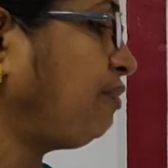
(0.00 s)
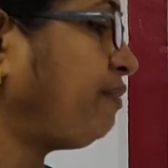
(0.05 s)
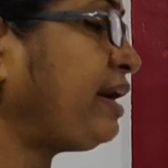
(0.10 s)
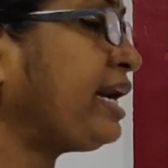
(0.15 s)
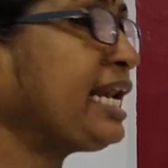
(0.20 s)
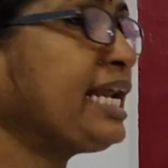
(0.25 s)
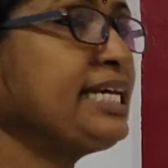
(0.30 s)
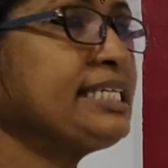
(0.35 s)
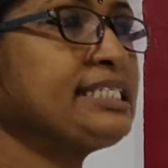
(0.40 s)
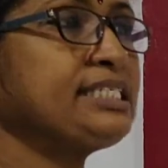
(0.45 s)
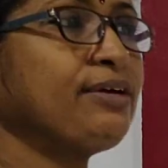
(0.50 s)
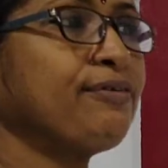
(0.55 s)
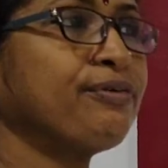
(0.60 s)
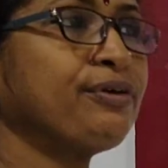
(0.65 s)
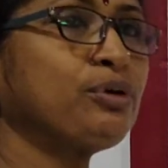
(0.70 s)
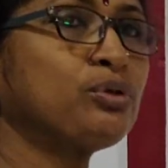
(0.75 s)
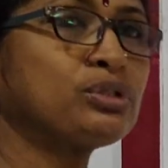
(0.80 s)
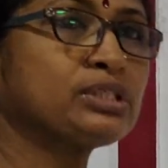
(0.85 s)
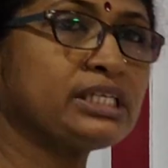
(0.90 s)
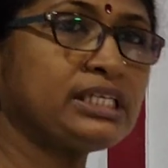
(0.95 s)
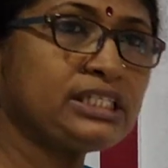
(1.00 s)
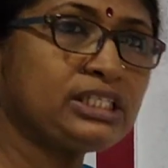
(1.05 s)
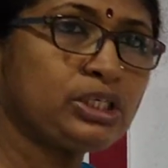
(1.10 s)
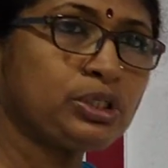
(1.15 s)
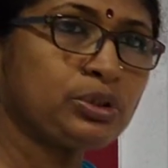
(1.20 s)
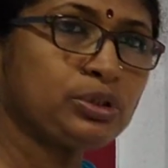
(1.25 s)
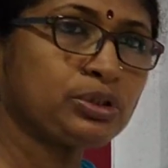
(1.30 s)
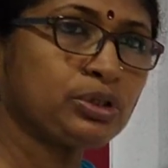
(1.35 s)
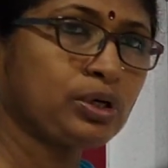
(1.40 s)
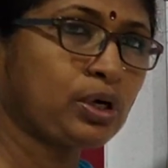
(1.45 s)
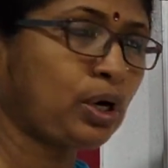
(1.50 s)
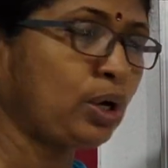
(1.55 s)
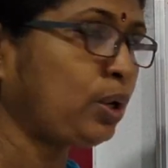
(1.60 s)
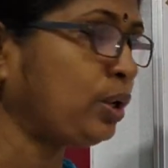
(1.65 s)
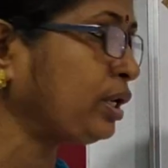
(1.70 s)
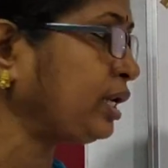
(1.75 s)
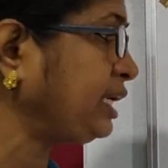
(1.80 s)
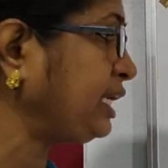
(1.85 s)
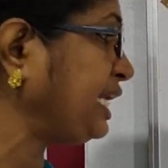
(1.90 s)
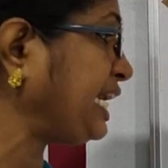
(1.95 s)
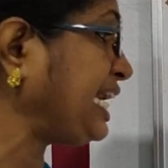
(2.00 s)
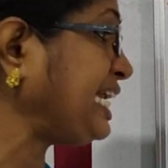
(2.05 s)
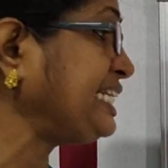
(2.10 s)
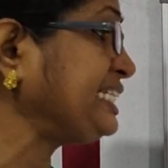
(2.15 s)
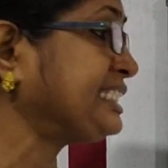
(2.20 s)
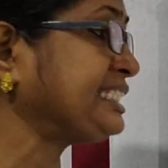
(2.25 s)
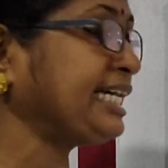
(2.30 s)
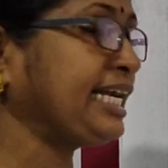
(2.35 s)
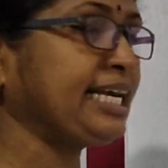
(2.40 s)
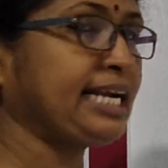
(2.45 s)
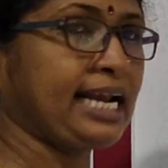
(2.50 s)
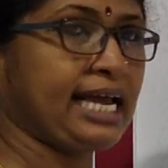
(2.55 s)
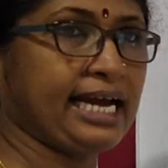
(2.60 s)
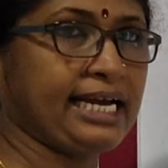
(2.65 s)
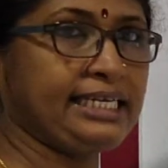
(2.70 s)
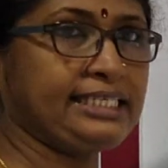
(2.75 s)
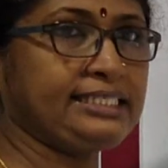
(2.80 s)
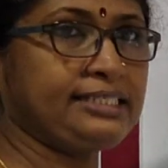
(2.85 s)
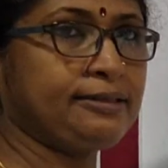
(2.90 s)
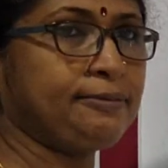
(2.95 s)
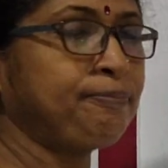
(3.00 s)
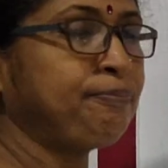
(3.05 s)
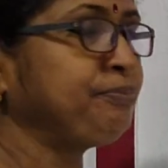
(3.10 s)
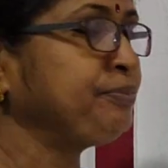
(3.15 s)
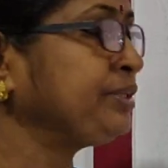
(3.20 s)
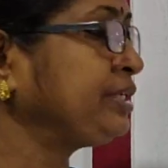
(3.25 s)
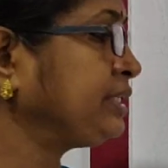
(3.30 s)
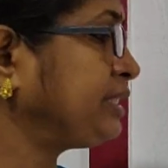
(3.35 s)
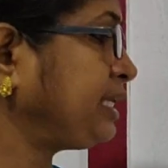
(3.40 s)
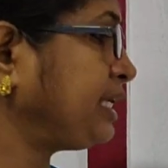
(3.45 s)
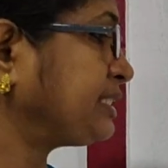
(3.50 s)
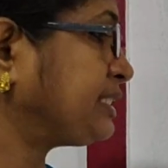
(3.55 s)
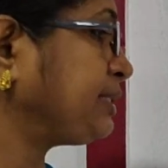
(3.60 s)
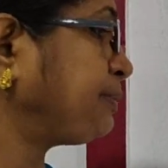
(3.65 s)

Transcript: Whereas if you treat it with the chlorine in sunlight, the